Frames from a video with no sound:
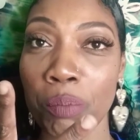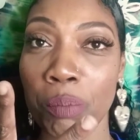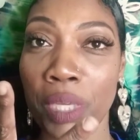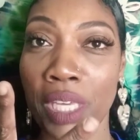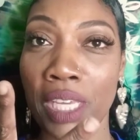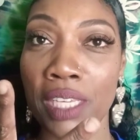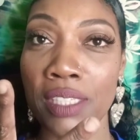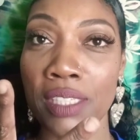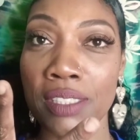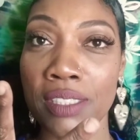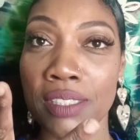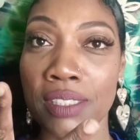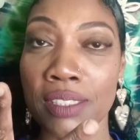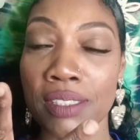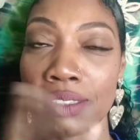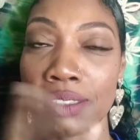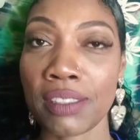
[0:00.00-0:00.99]

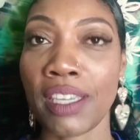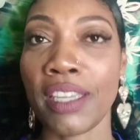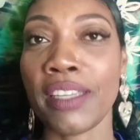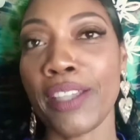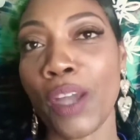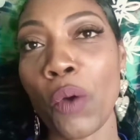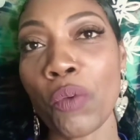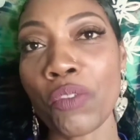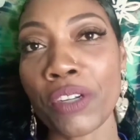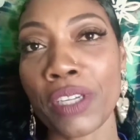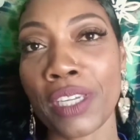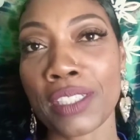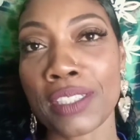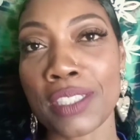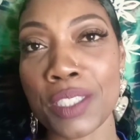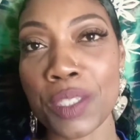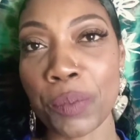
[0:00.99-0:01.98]
Peace. And don't
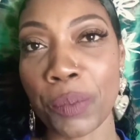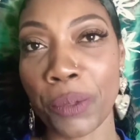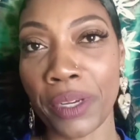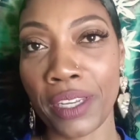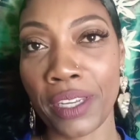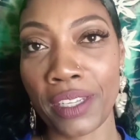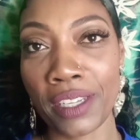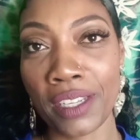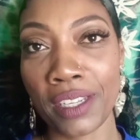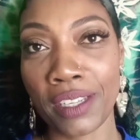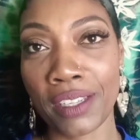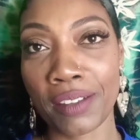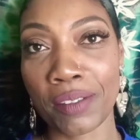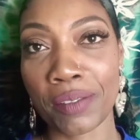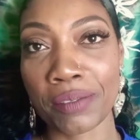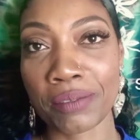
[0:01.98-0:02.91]
forget to spread love.